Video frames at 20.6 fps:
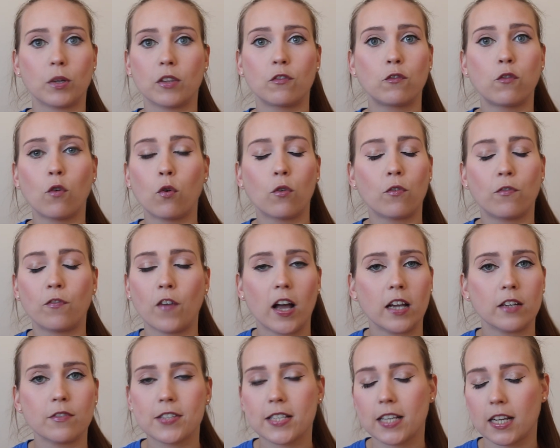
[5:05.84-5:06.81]
with 4,
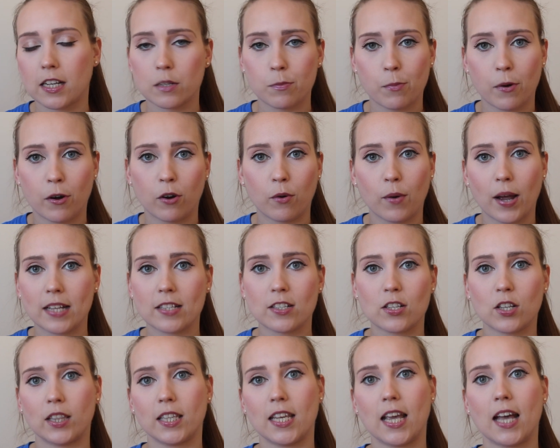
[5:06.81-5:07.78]
5, 6
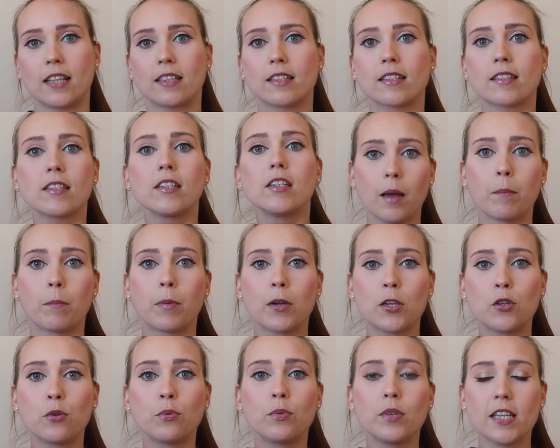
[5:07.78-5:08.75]
pirouettes on the end.
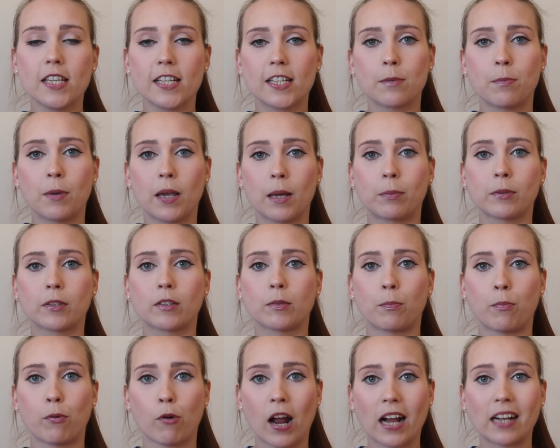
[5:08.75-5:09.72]
But you need to be able to
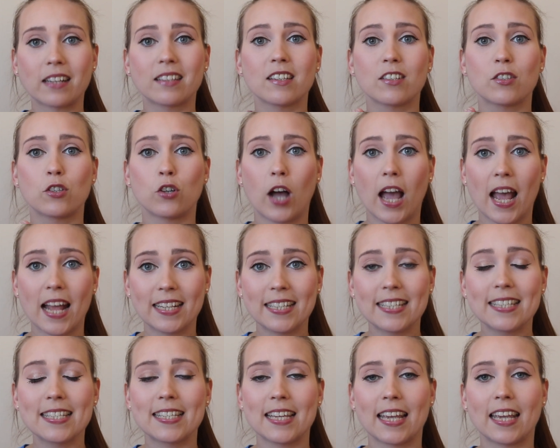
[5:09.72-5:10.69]
practice your
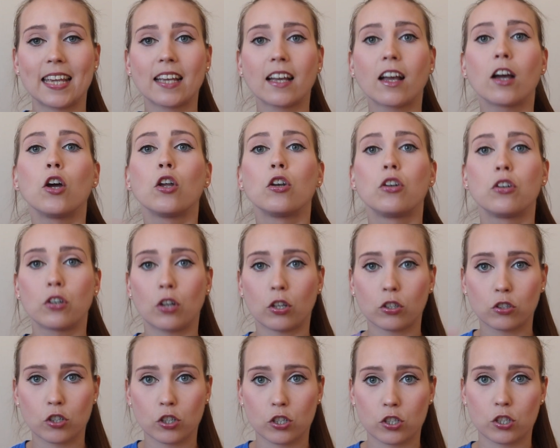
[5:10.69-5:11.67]
ending,
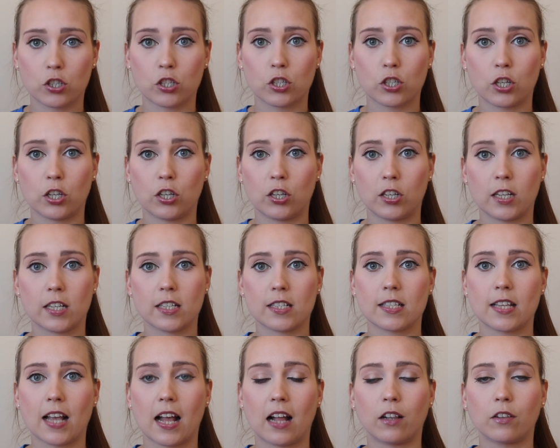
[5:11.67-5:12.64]
not just the turn
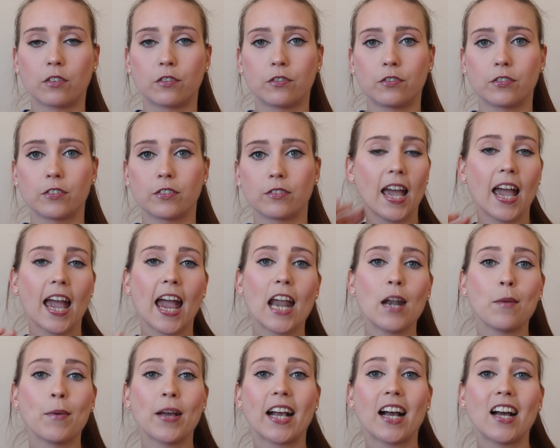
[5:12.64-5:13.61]
itself.
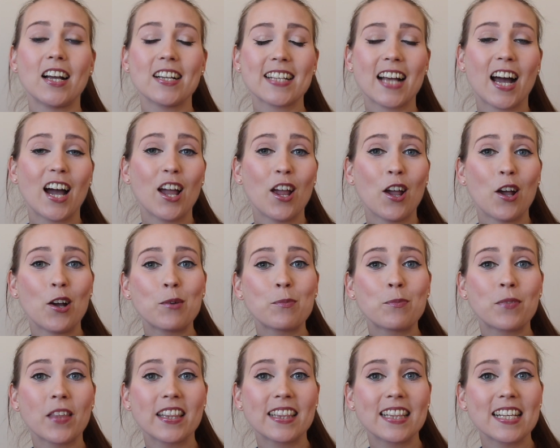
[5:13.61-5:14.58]
Anyway guys, I
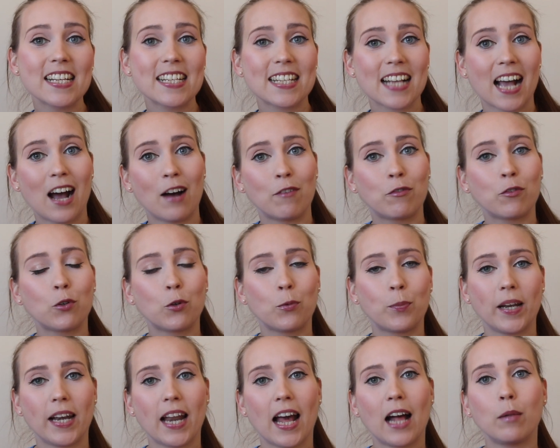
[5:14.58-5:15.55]
hope that these have all
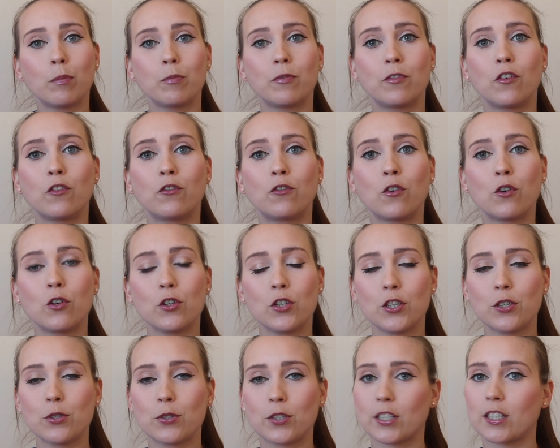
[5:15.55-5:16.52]
been helpful for
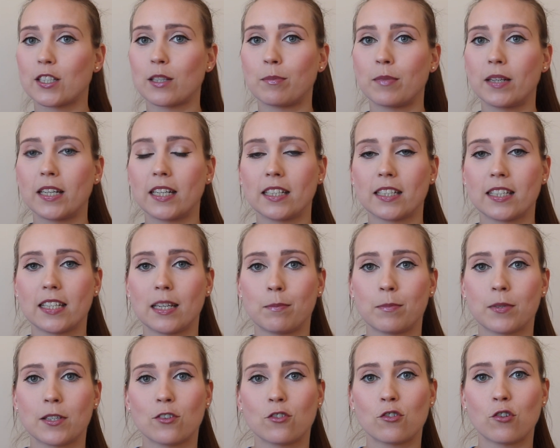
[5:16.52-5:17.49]
you, just some little
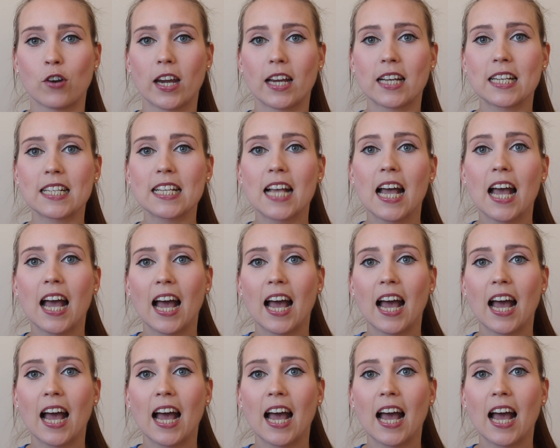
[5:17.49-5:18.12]
tips and tricks,